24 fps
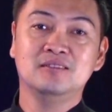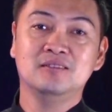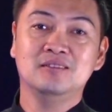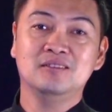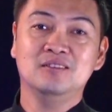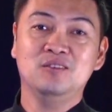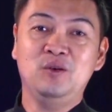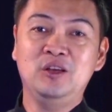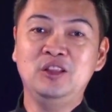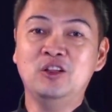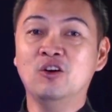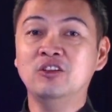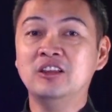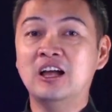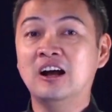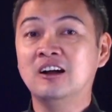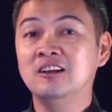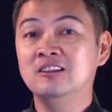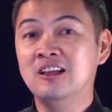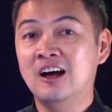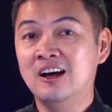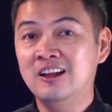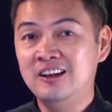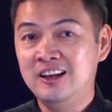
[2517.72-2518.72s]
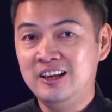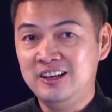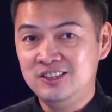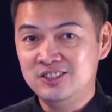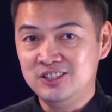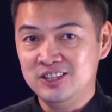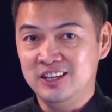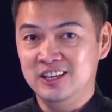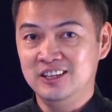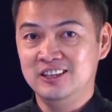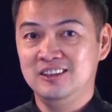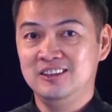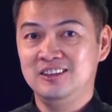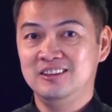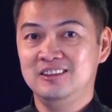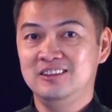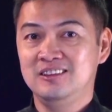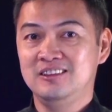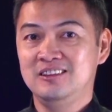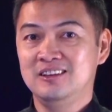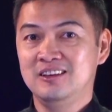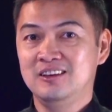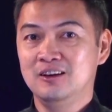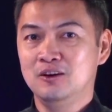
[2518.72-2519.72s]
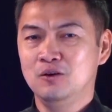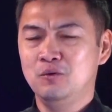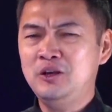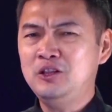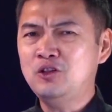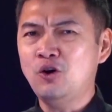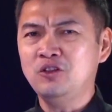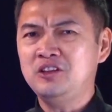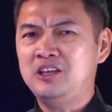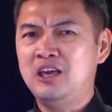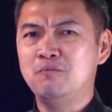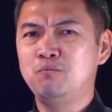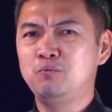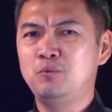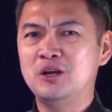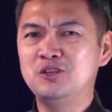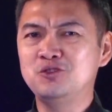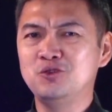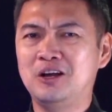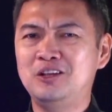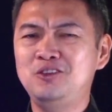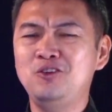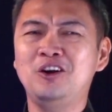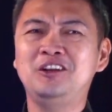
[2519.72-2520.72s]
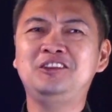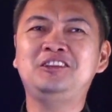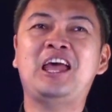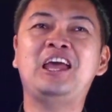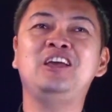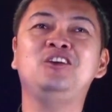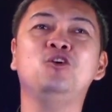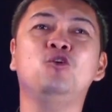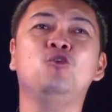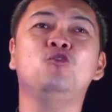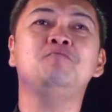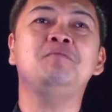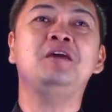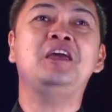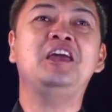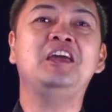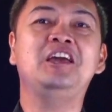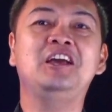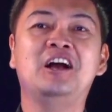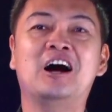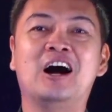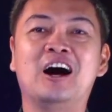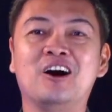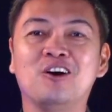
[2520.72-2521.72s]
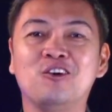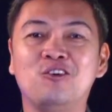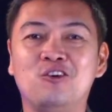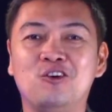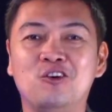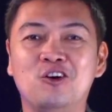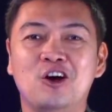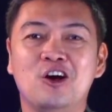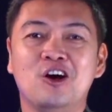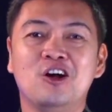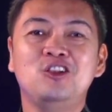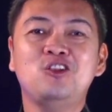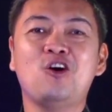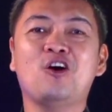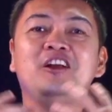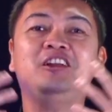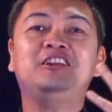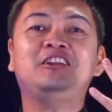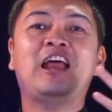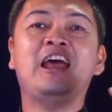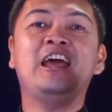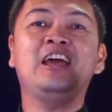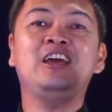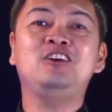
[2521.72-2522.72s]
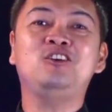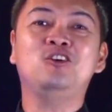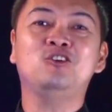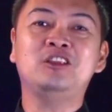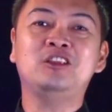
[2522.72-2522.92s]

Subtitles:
we don't acknowledge it. We don't give praise to God. Lord, thank you, humihinga ako. Lord, thank you,